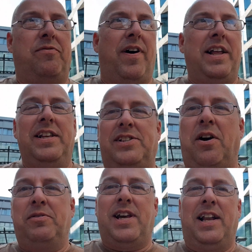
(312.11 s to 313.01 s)
or find this
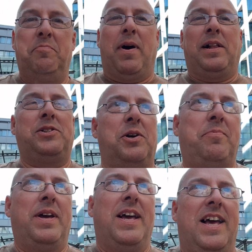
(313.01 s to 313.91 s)
hotel in Belgium,